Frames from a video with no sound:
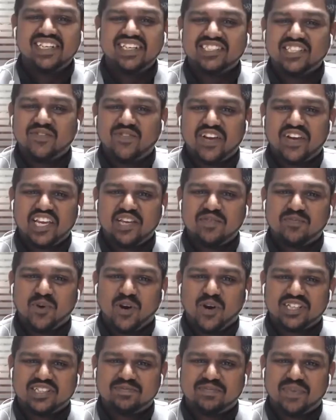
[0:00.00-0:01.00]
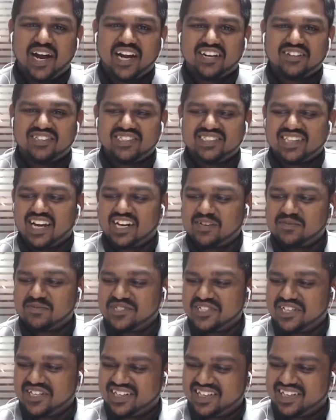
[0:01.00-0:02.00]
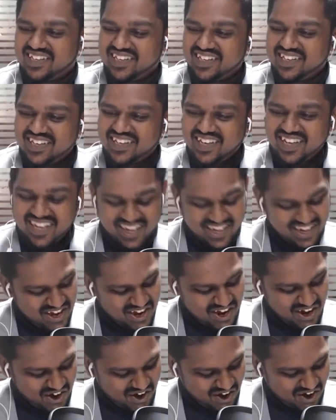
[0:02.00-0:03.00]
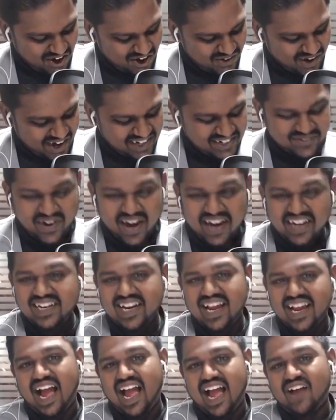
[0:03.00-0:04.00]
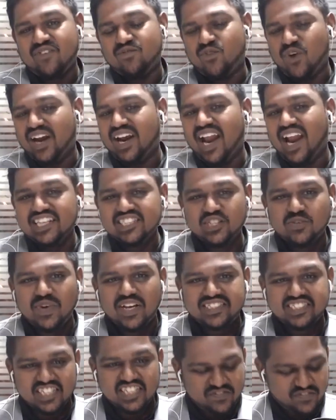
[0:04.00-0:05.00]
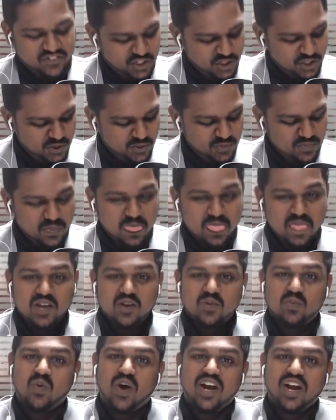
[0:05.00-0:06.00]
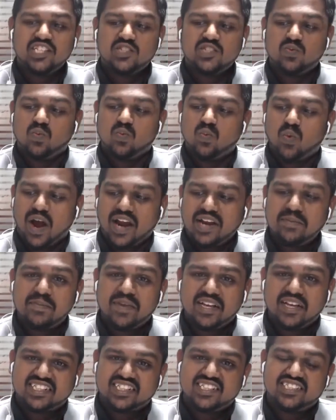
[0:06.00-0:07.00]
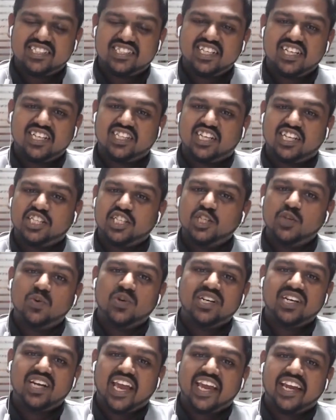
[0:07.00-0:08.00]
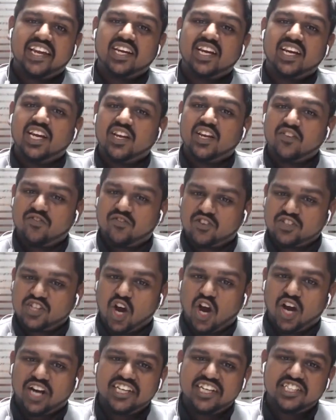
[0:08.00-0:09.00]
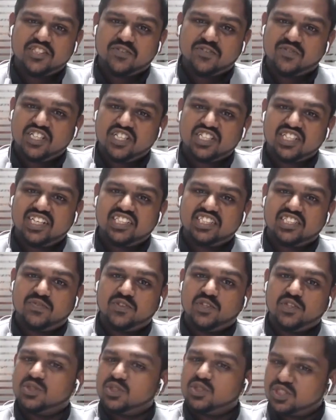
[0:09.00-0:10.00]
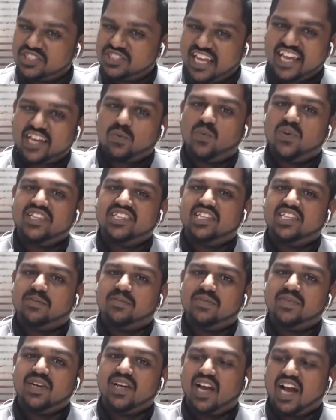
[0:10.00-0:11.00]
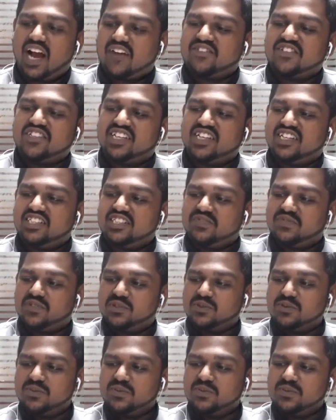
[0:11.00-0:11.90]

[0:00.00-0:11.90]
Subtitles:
is a very important part of the startup journey. All right, Rand, I have one last question for you. What is one message that you would like for the audience of this interview to take with them after the interview?